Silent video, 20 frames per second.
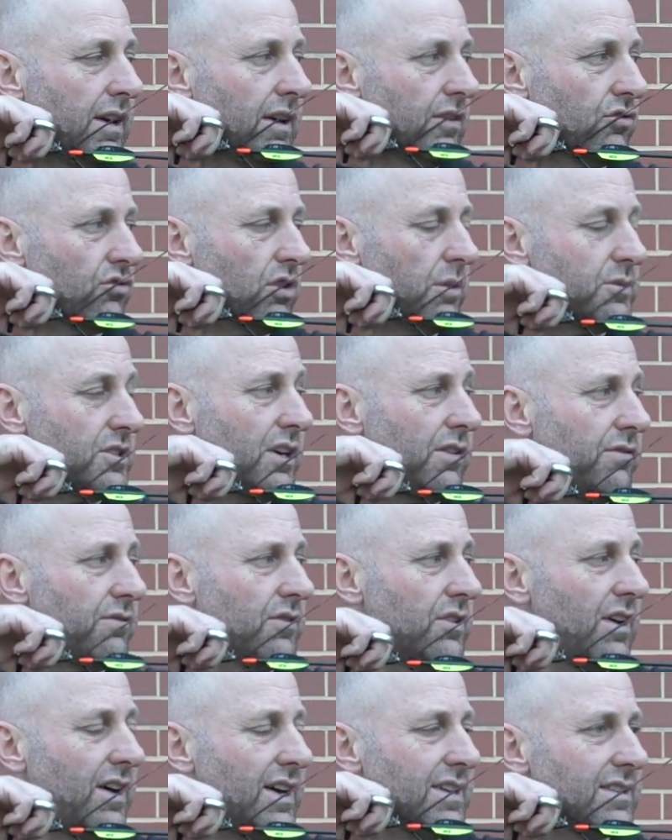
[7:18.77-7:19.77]
drops off
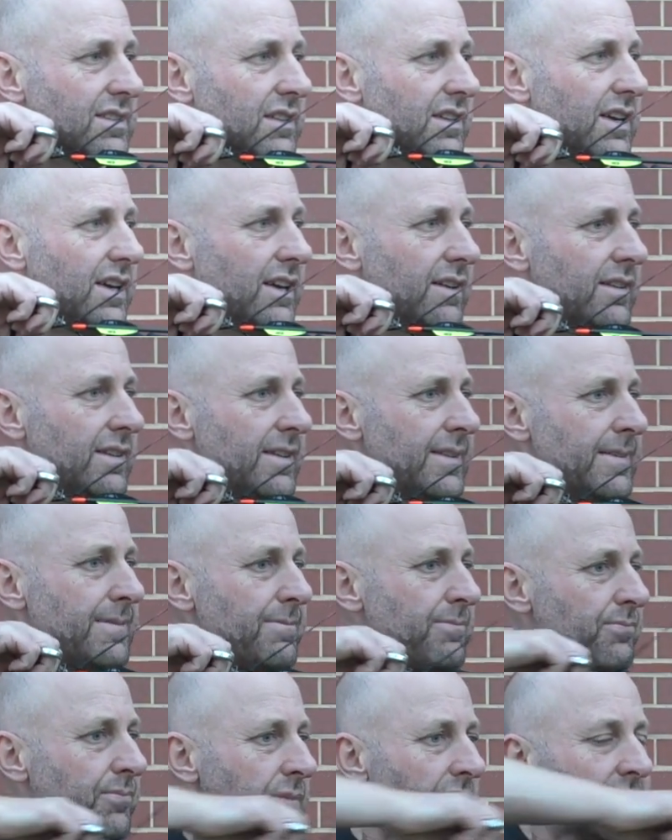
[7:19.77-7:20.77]
nicely.
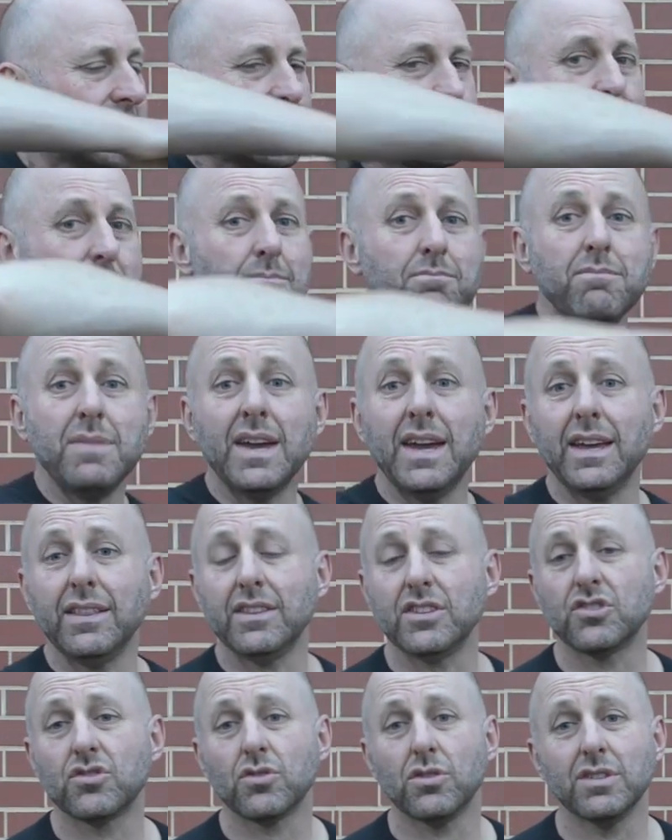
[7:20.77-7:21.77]
To me,
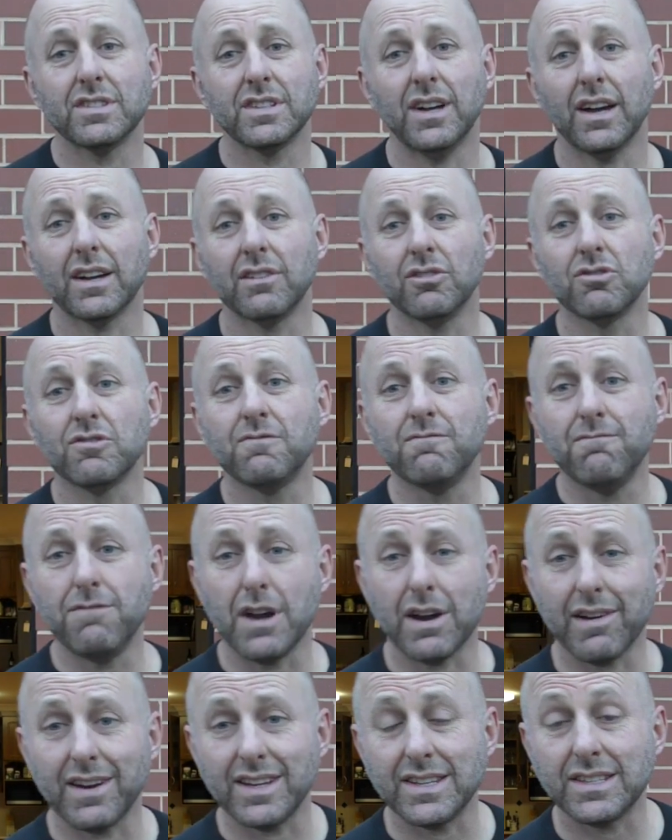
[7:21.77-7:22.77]
this draw cycle is
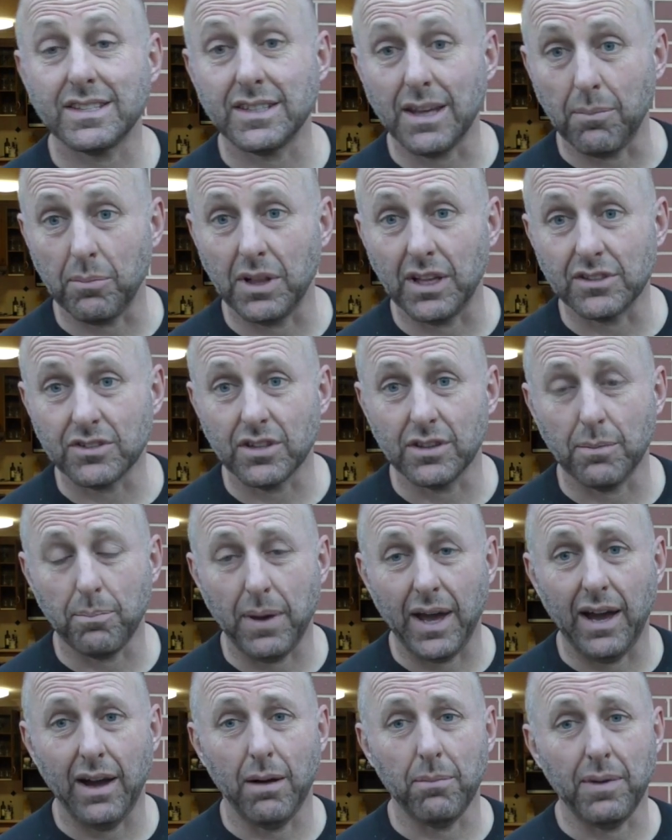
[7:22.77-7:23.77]
very similar to the
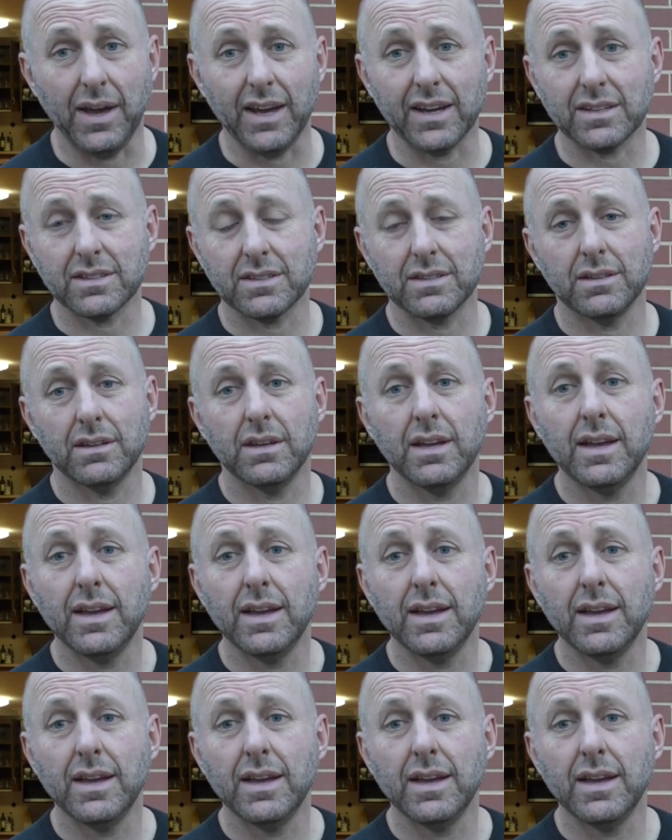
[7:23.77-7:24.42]
Power Max.